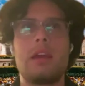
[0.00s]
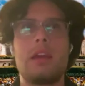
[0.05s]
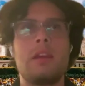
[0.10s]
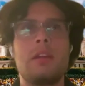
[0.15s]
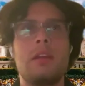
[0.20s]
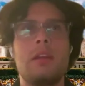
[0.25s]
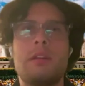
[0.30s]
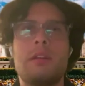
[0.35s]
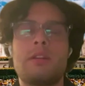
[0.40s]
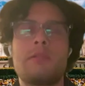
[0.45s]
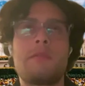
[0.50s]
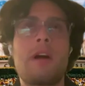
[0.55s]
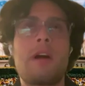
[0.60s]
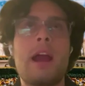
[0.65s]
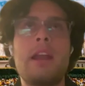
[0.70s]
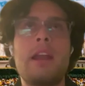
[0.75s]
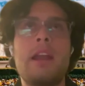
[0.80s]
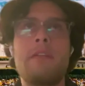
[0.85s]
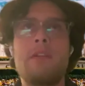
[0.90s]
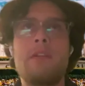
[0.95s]
it's
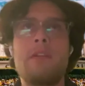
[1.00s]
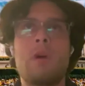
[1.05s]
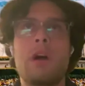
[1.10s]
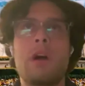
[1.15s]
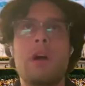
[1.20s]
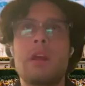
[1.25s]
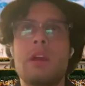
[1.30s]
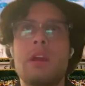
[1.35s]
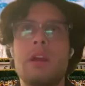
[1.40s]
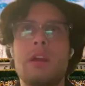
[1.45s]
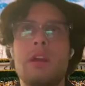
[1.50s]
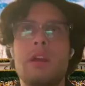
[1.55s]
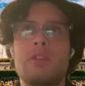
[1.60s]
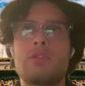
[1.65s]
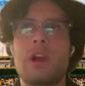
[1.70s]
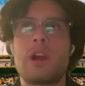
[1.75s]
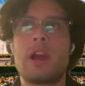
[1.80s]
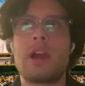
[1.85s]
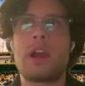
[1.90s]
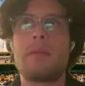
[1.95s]
fine if you want to
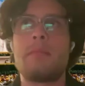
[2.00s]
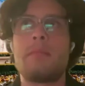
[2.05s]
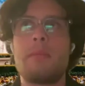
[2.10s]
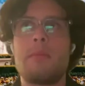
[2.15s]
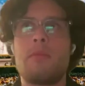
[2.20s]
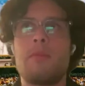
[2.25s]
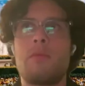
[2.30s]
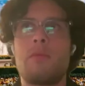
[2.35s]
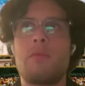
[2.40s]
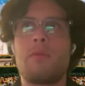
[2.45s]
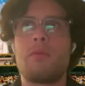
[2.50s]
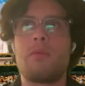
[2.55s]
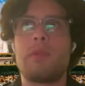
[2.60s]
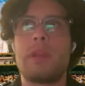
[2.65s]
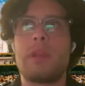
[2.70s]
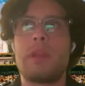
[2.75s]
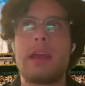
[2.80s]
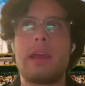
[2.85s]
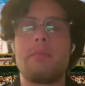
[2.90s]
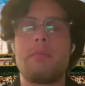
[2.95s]
try to
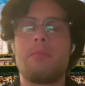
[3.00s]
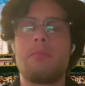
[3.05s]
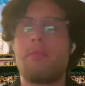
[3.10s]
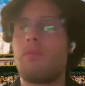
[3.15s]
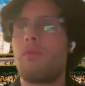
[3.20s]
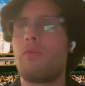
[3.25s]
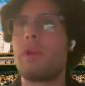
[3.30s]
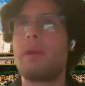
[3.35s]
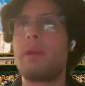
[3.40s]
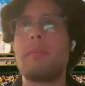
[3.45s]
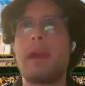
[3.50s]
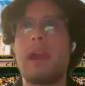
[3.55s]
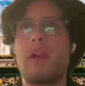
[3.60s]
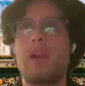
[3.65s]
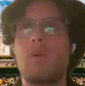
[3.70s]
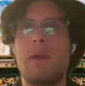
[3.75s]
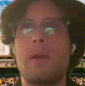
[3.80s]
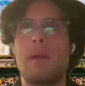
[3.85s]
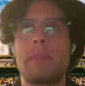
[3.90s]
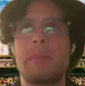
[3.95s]
like remake
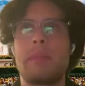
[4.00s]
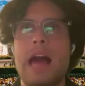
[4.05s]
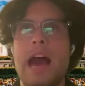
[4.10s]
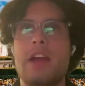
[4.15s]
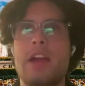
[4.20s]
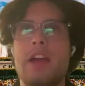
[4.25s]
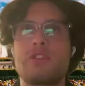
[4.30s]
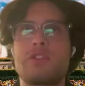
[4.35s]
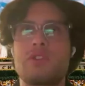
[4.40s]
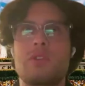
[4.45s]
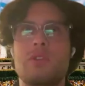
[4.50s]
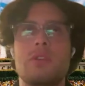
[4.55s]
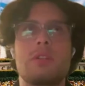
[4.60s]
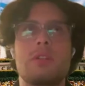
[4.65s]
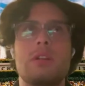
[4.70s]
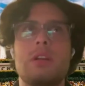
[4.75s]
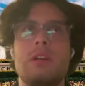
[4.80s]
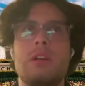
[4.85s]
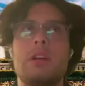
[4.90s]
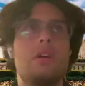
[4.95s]
Whiplash
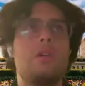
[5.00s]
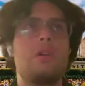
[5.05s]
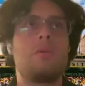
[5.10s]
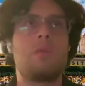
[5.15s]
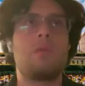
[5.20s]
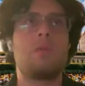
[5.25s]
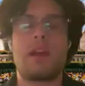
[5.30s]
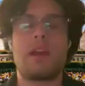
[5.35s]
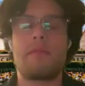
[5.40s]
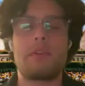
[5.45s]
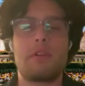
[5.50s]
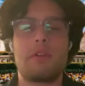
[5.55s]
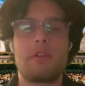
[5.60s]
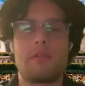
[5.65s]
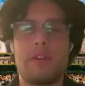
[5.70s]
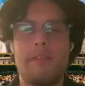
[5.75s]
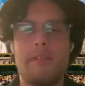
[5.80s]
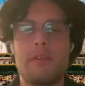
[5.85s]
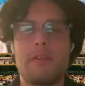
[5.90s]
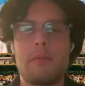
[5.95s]
or whatever your
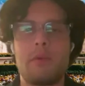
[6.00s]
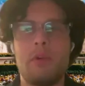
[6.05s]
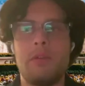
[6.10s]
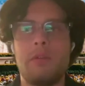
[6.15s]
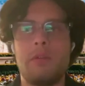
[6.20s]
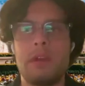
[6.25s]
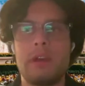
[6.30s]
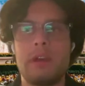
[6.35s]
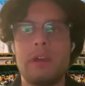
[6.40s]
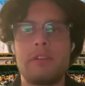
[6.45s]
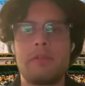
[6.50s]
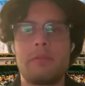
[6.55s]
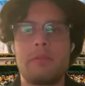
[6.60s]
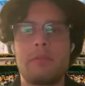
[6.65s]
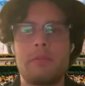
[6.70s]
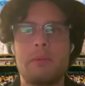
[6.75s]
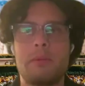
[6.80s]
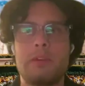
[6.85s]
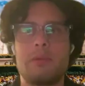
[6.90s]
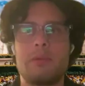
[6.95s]
favorite movie is
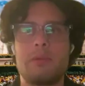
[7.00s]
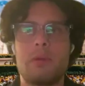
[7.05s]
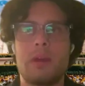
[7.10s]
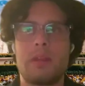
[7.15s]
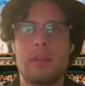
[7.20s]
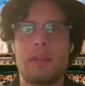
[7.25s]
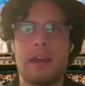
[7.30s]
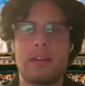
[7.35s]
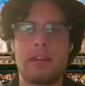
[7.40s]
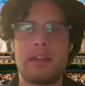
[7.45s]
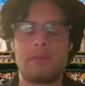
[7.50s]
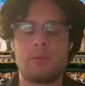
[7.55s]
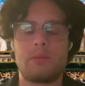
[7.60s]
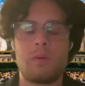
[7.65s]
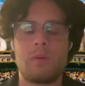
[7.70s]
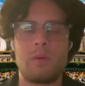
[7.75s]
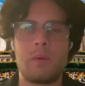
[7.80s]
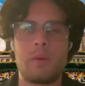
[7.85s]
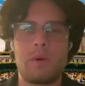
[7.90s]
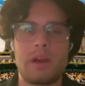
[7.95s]
because you think that's
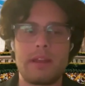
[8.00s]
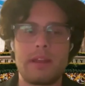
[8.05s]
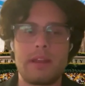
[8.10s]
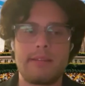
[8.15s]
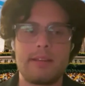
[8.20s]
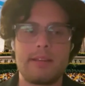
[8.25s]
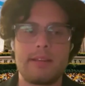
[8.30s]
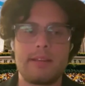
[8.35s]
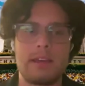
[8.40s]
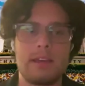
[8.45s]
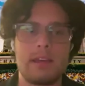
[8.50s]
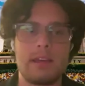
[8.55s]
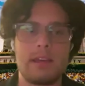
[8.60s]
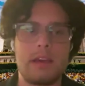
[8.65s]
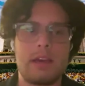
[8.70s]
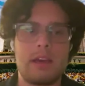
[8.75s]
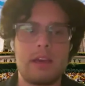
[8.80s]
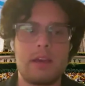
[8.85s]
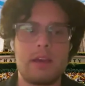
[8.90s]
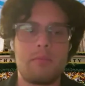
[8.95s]
what we want to see.
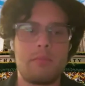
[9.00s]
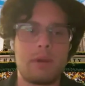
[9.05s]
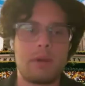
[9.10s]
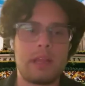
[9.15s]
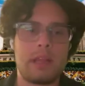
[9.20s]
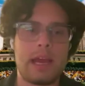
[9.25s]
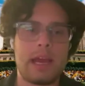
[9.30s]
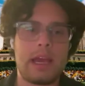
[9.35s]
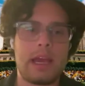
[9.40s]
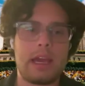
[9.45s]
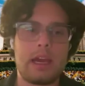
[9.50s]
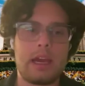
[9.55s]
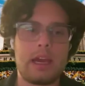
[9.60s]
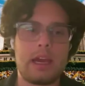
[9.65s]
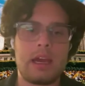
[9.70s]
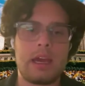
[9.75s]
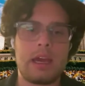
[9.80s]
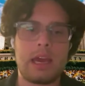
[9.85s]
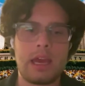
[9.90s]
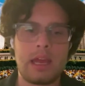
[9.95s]
But like
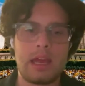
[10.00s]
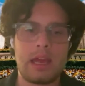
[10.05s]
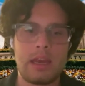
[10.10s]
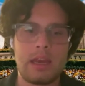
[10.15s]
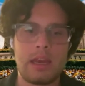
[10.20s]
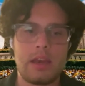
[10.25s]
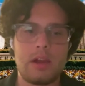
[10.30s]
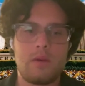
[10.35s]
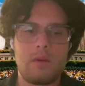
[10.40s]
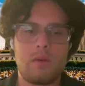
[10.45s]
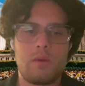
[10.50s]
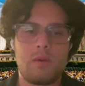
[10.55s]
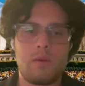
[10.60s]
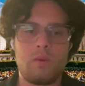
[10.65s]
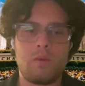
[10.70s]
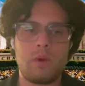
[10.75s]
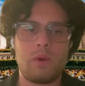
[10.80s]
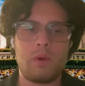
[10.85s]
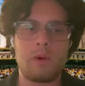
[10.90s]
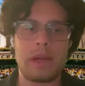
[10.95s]
again,
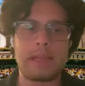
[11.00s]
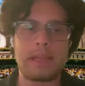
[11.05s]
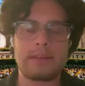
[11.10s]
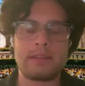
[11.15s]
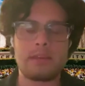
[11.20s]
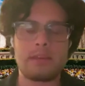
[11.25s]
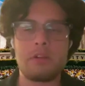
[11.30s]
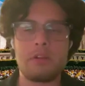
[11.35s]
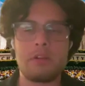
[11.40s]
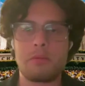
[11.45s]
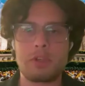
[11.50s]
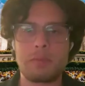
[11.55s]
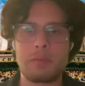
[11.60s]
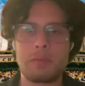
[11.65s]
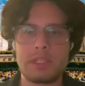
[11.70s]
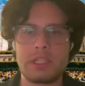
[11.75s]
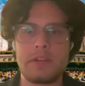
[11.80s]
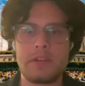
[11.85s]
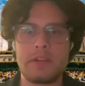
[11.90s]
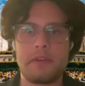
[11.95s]
we want to see your
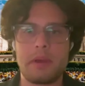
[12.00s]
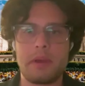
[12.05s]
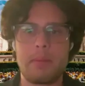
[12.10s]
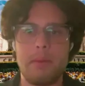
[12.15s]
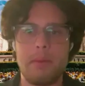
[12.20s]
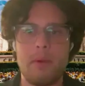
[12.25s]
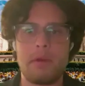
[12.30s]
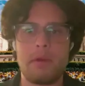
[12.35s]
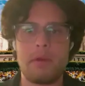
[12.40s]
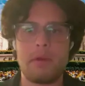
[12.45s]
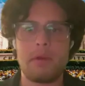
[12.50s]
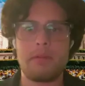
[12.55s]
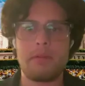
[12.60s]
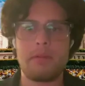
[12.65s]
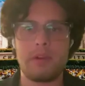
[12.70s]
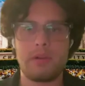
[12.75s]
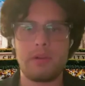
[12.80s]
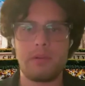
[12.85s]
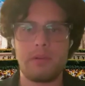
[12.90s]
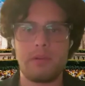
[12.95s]
specific point of
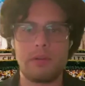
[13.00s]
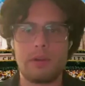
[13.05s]
view.